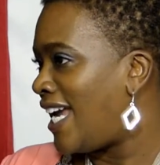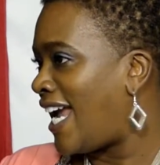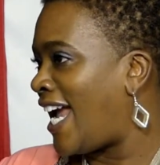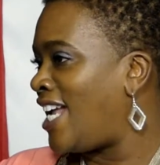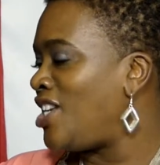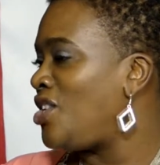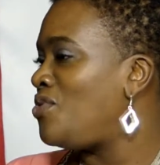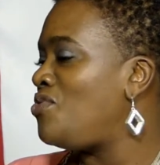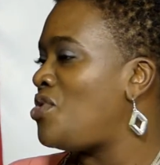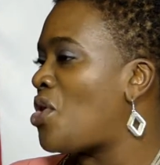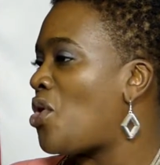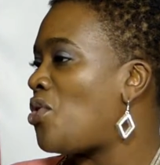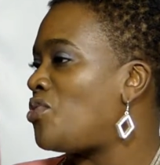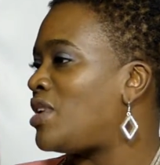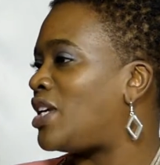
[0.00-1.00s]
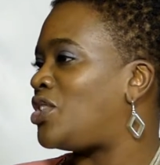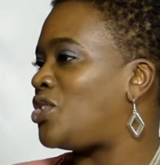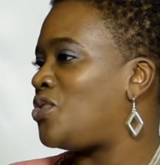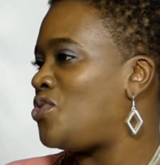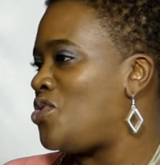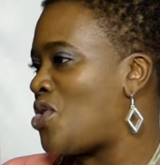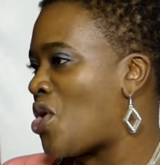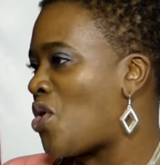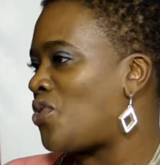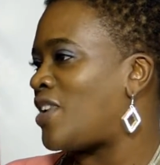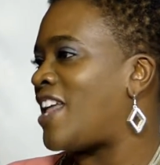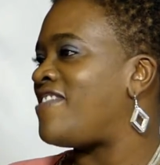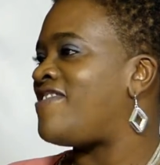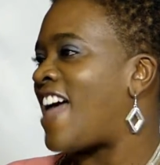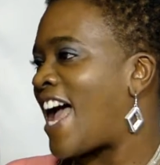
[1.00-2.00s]
And you know that you know
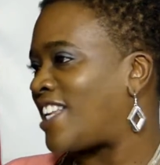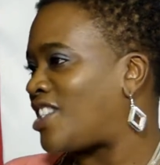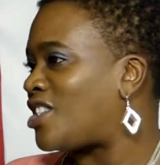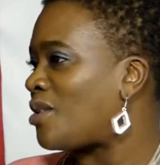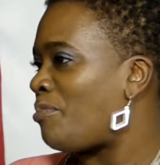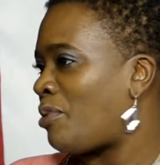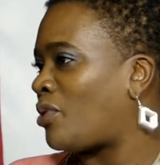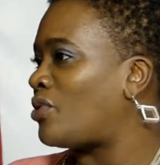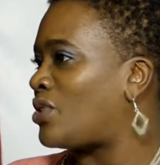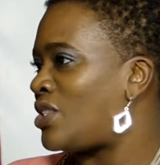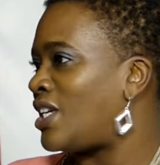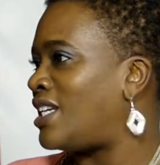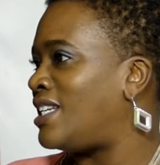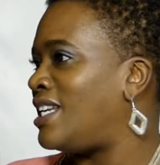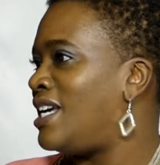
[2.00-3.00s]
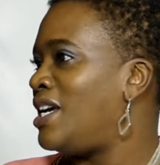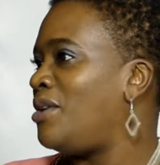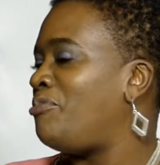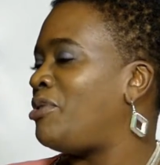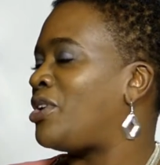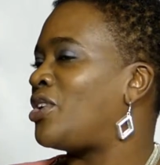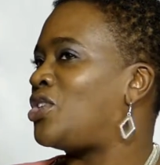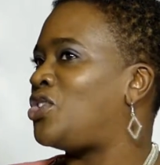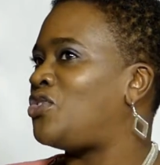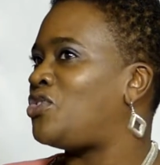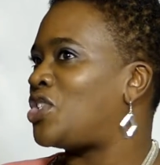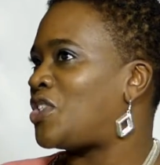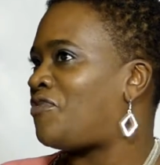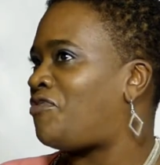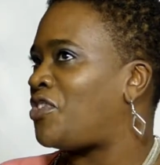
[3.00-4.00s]
that that's the person, because you
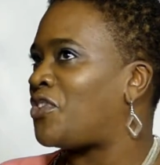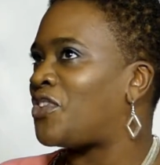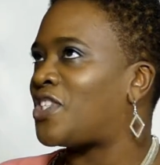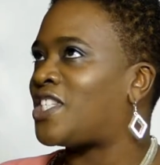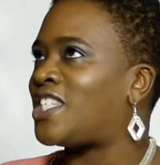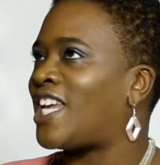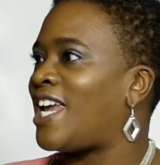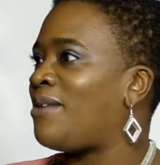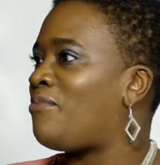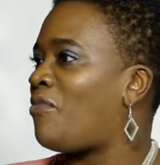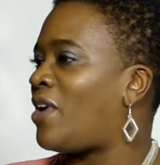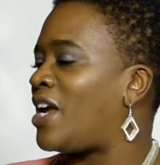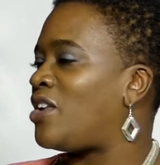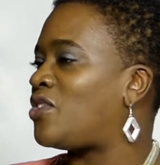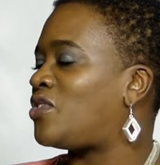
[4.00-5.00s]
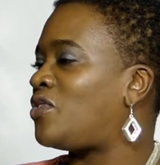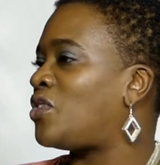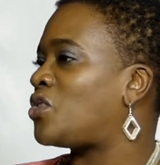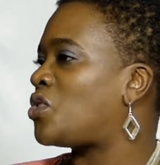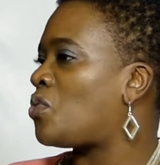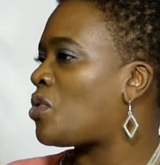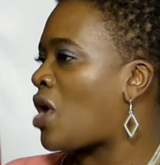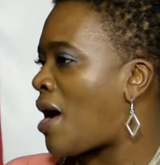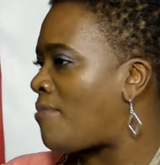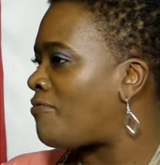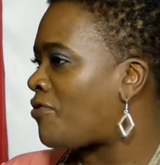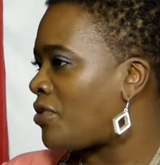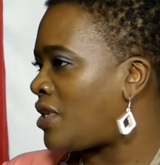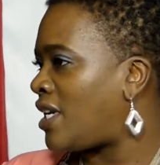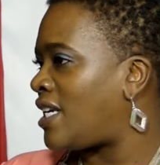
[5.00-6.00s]
just feel the same way. You feel so
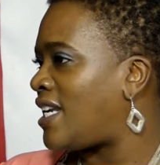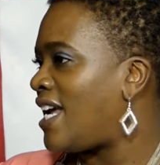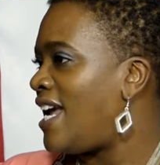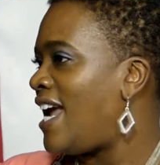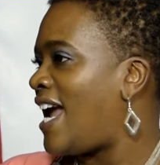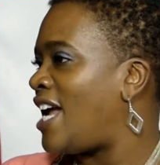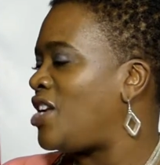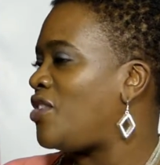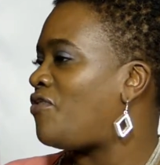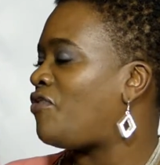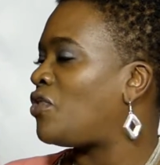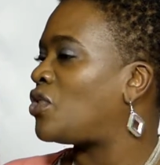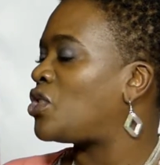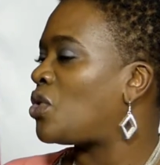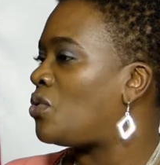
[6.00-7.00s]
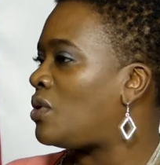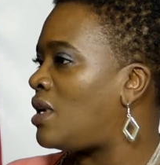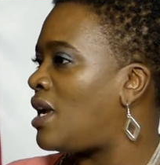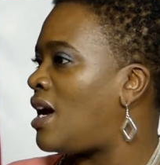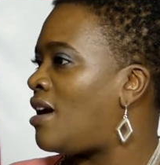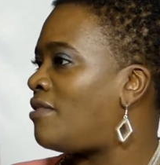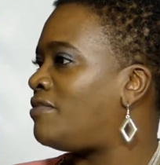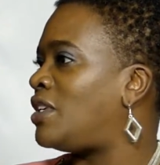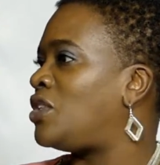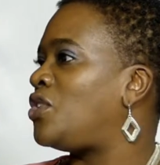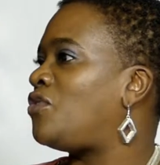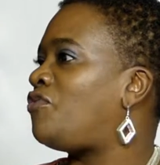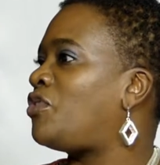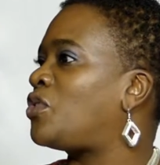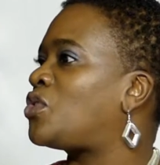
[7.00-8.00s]
comforted, and you feel so loved, and you
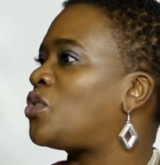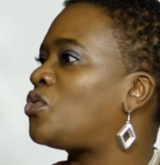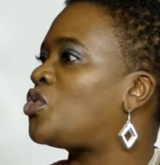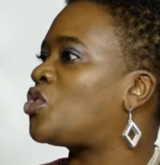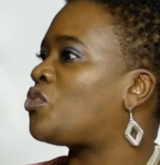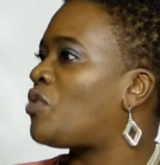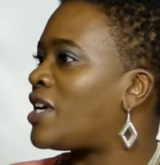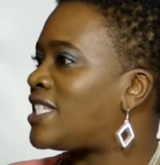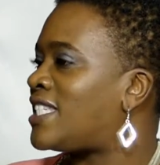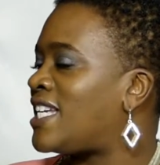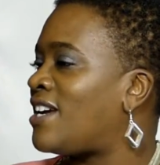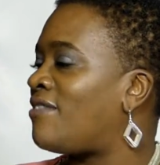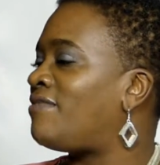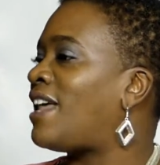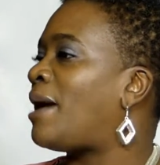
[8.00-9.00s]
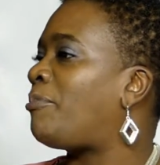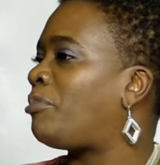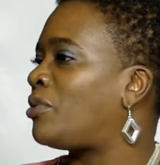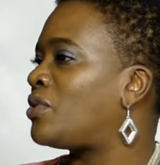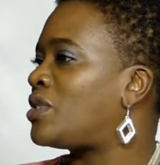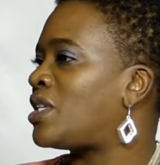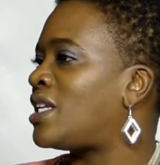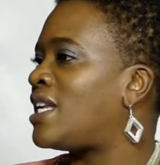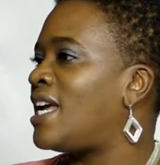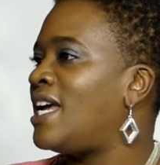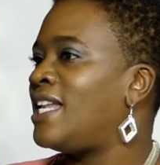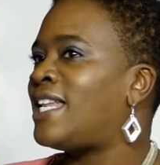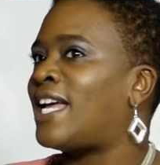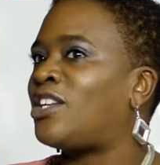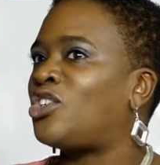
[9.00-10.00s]
feel so trusting of that person
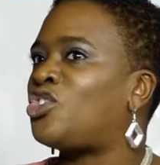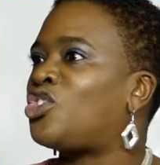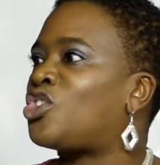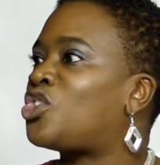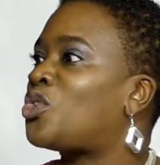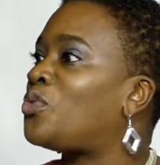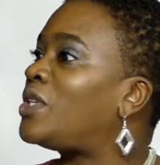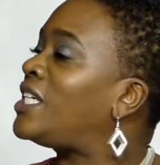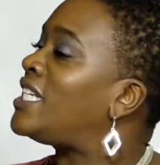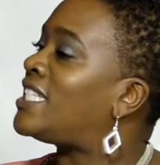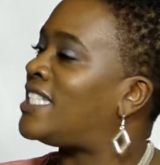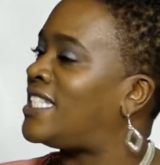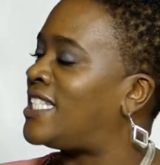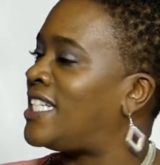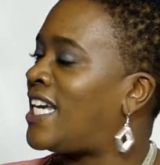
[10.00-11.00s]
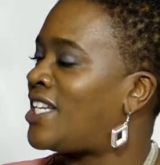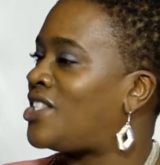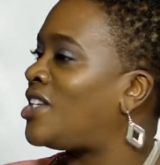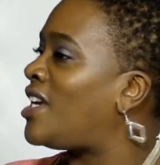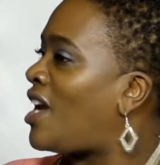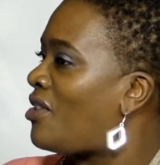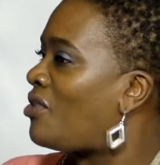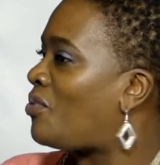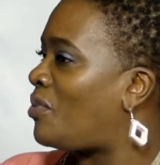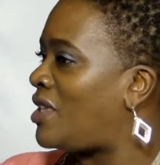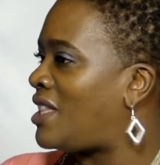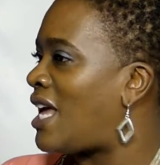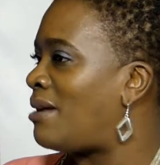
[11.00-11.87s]
that it's just so easy to get together with them.